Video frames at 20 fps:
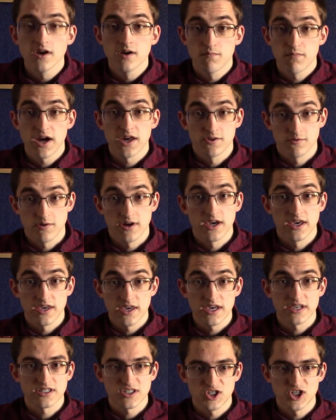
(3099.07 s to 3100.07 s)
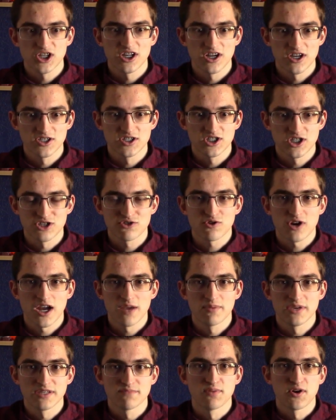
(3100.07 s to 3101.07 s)
by the way, yes, she does
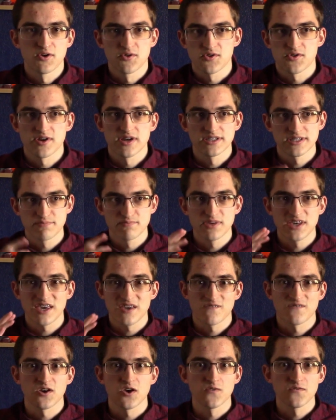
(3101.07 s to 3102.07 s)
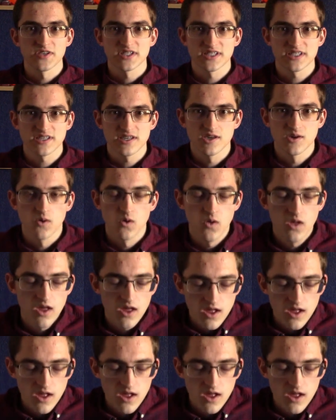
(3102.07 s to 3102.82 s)
describe his boner as being velvet steel,